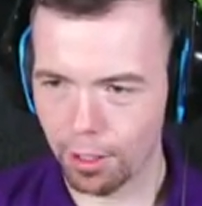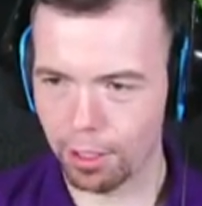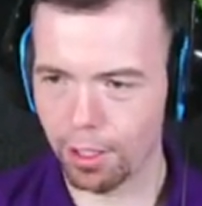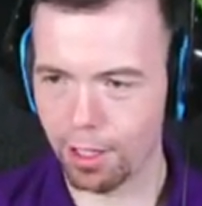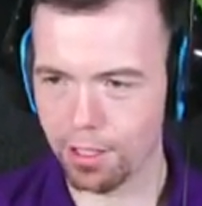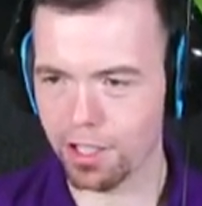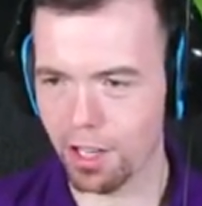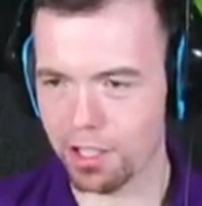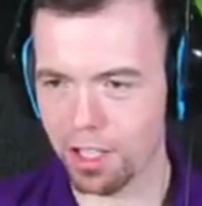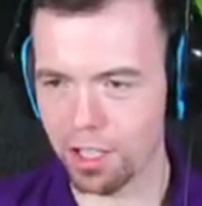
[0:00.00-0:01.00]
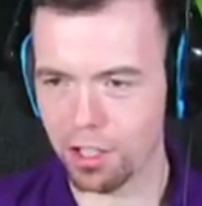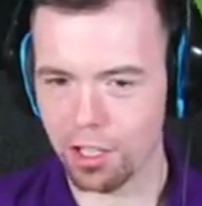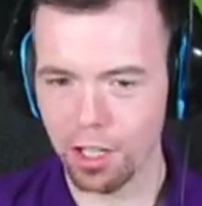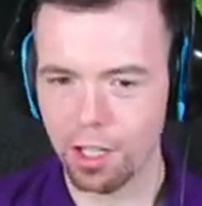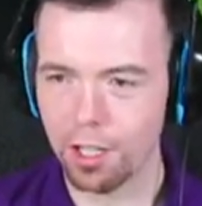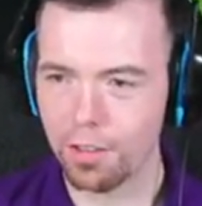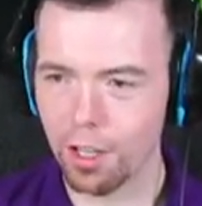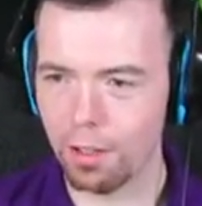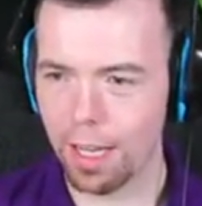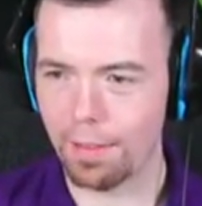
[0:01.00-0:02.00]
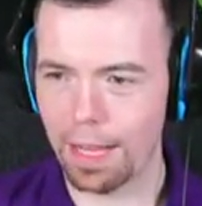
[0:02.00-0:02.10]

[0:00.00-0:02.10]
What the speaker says: Oh, sausage. Don't let that